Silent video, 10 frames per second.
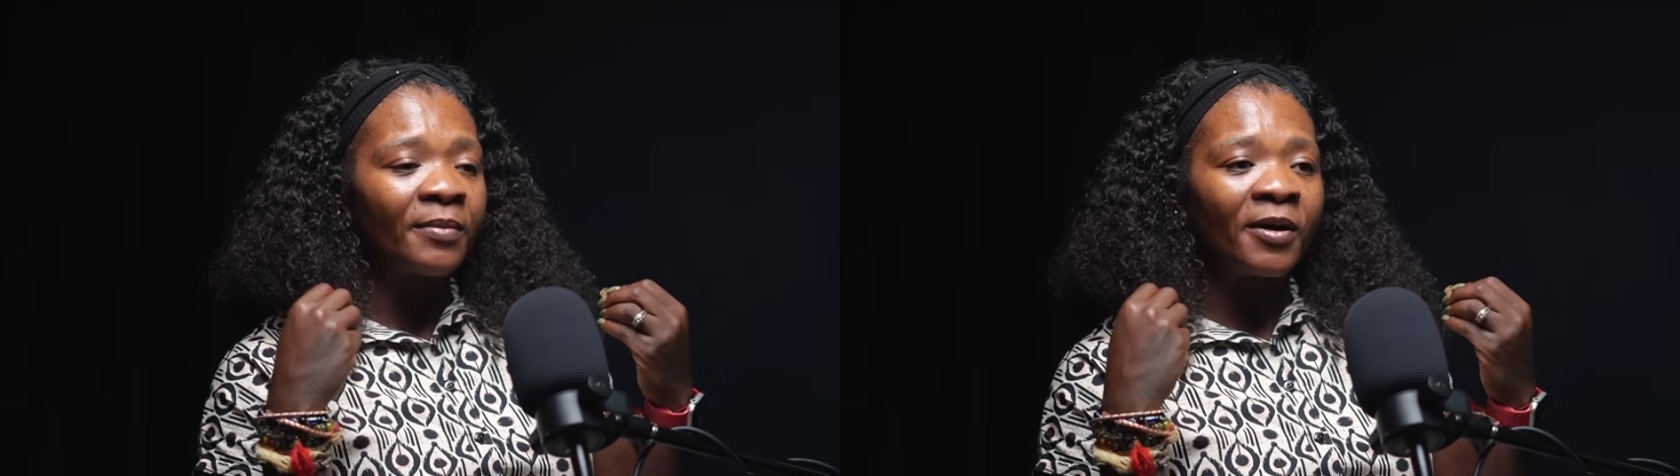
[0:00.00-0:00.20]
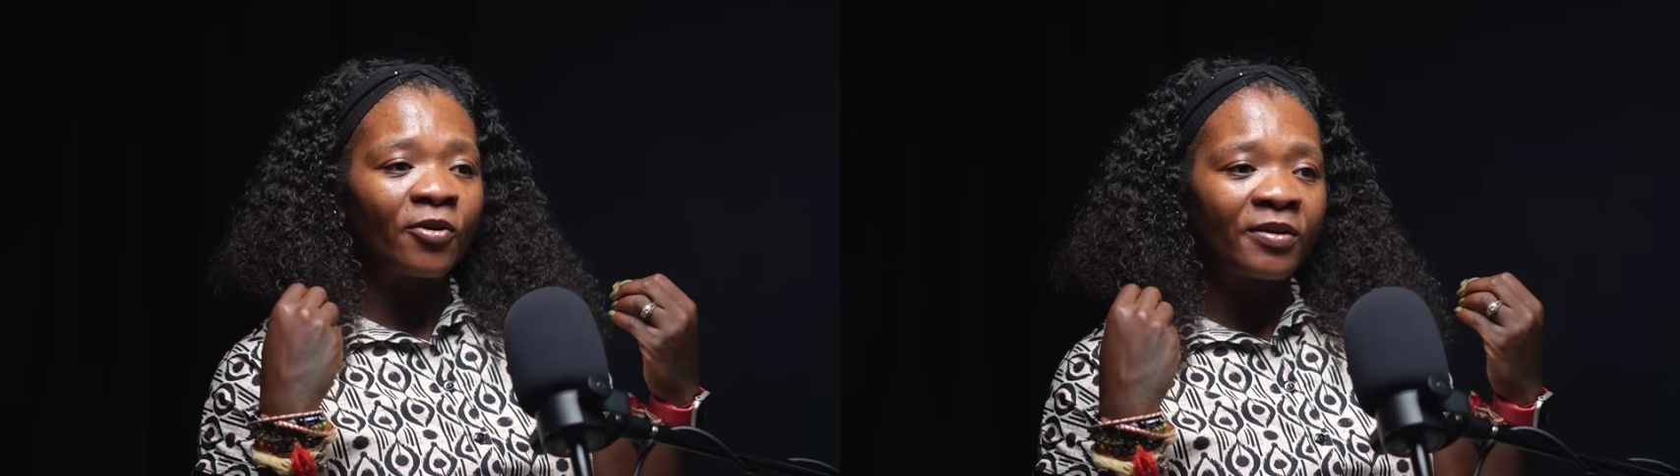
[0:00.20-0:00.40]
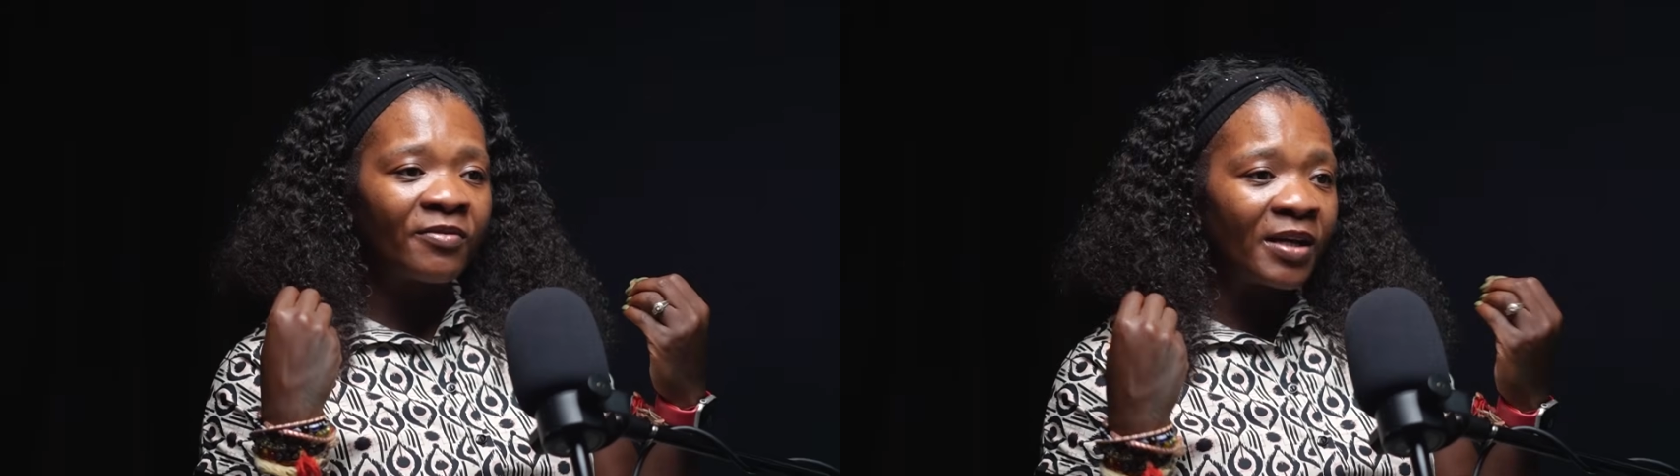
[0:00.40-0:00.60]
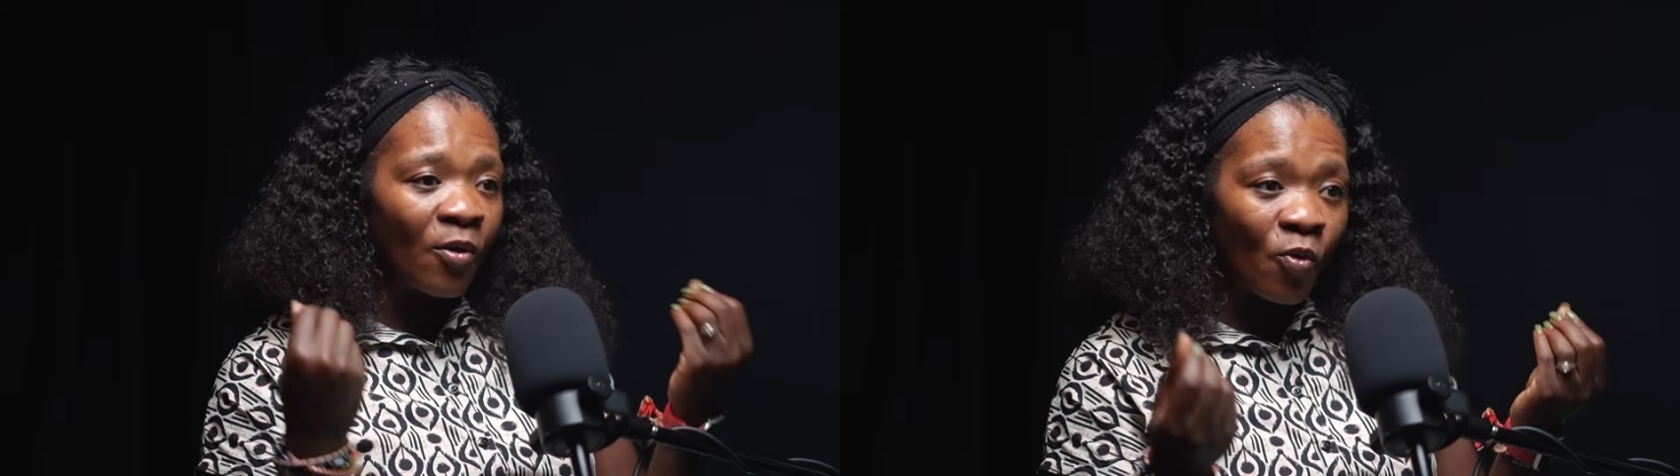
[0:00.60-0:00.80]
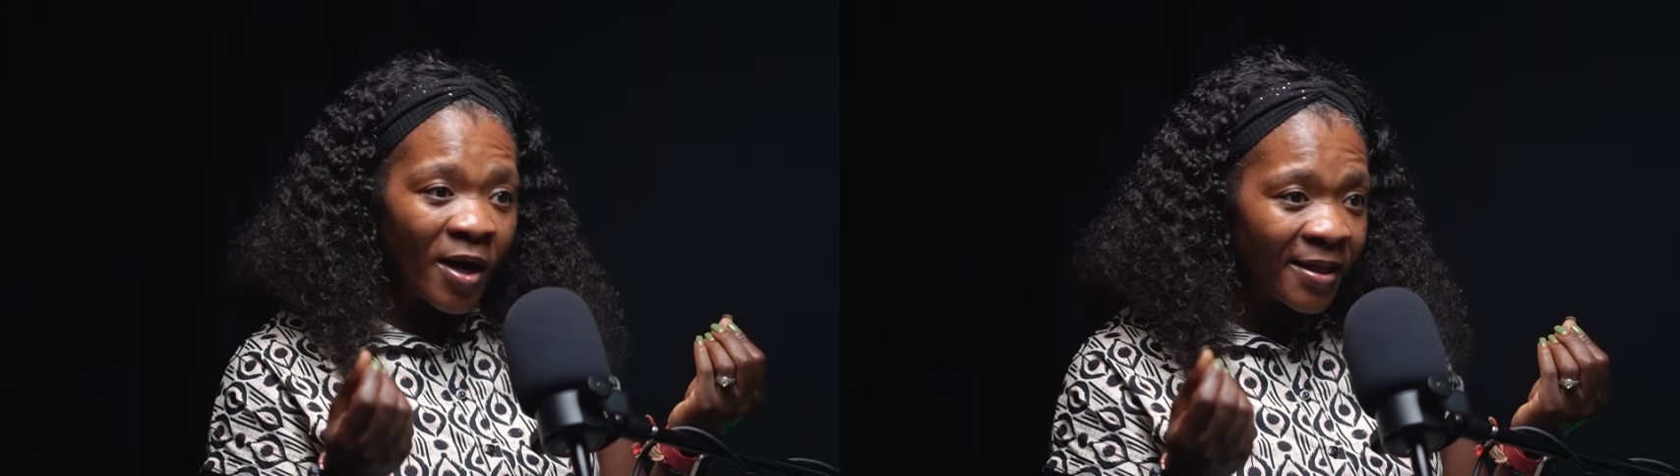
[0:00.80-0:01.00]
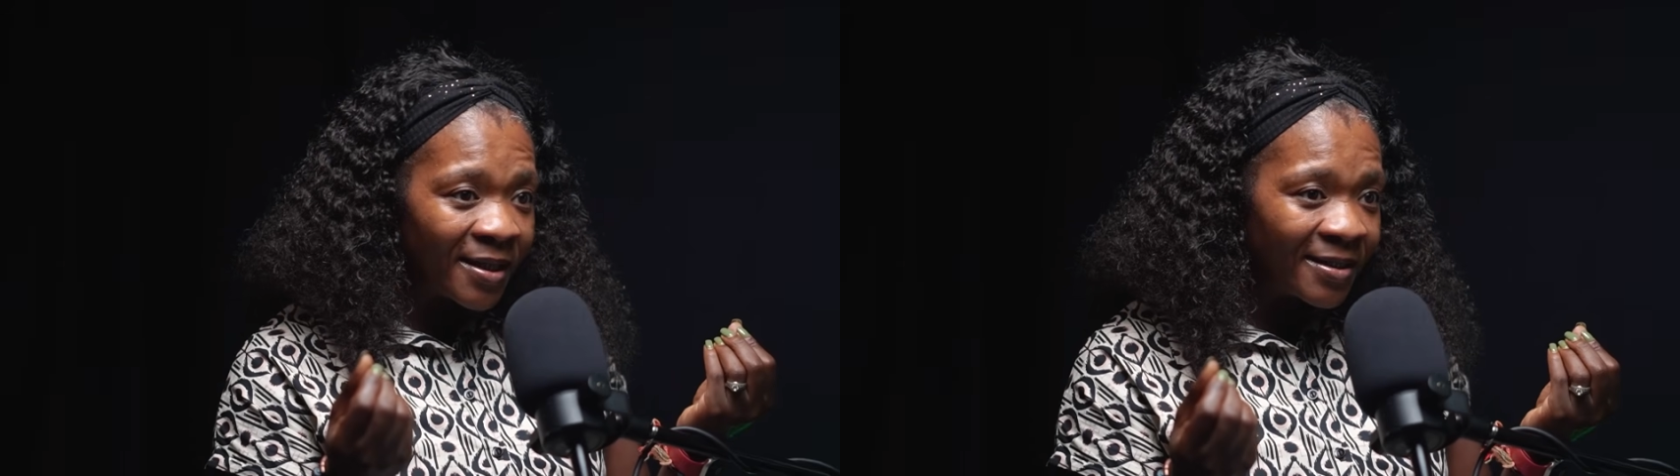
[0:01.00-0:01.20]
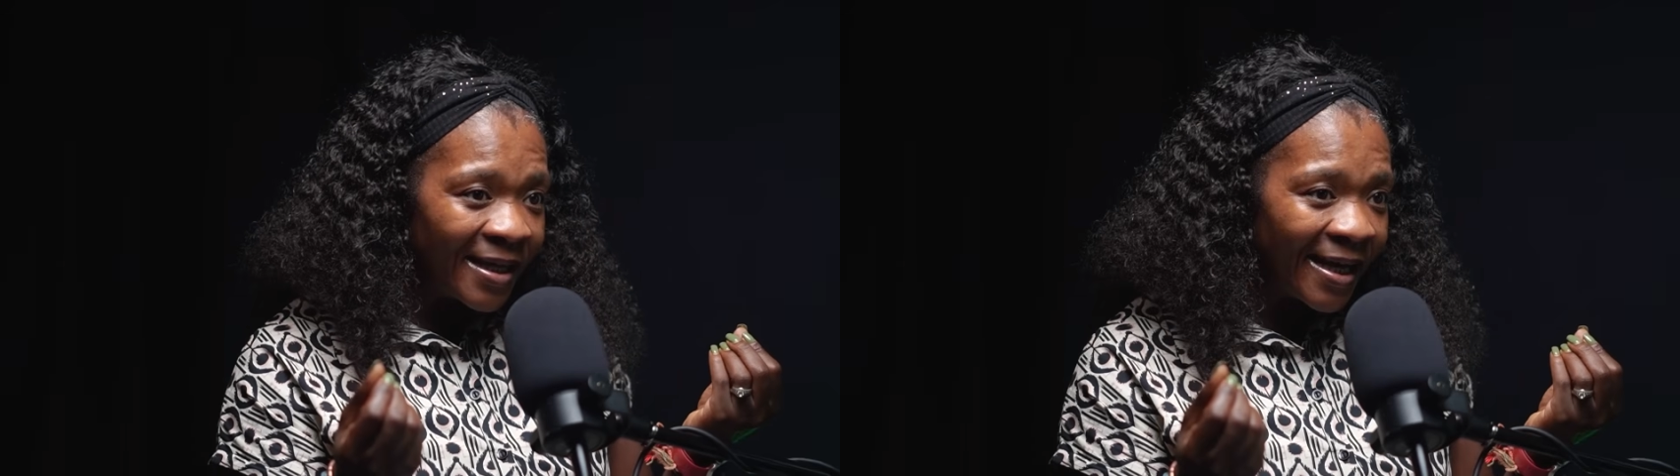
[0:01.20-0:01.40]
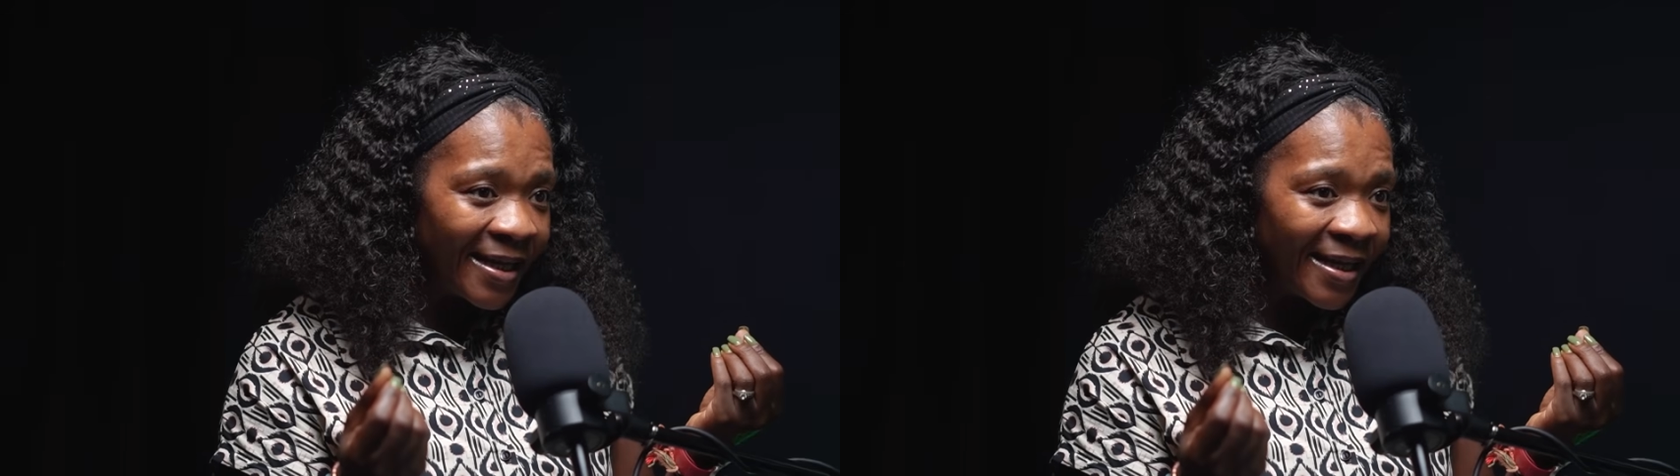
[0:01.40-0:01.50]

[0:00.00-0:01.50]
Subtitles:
them are not even aware that